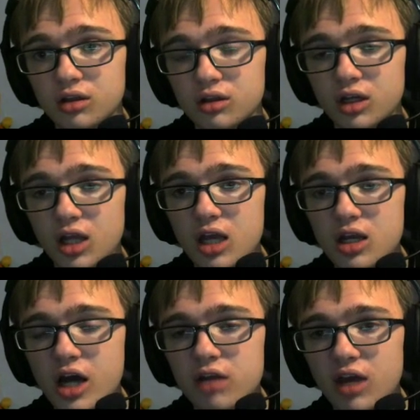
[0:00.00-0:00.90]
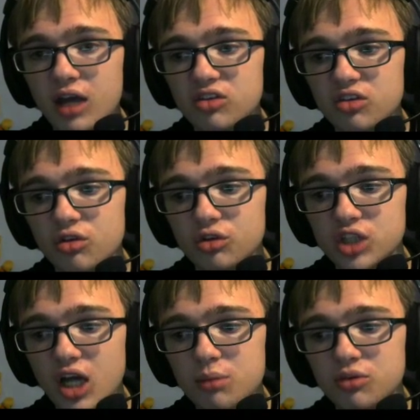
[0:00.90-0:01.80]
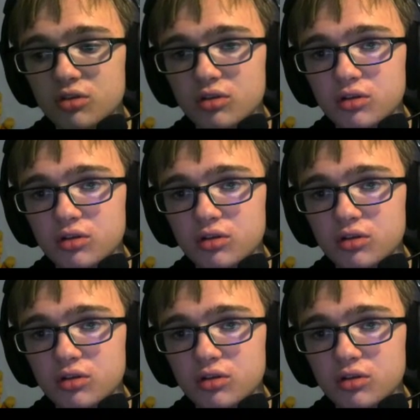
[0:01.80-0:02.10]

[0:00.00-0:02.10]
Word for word: Can I not have access those shops?